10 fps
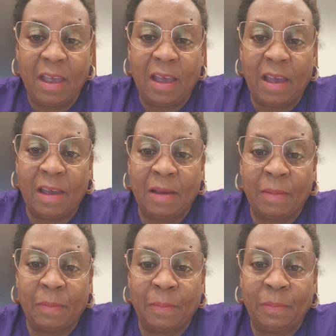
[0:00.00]

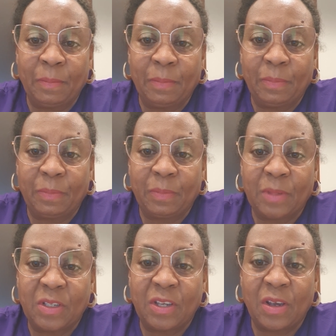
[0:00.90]
Um,
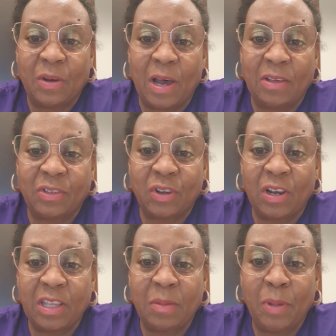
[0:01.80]
so I'll
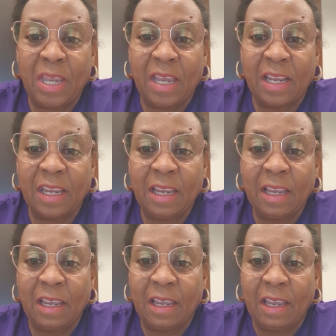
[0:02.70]
start at the beginning,
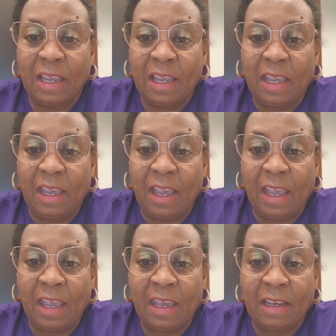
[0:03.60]

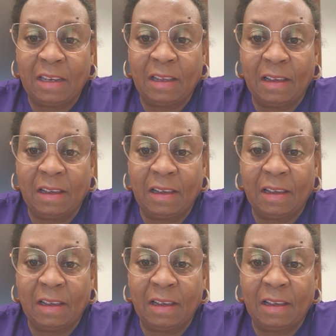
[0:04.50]
and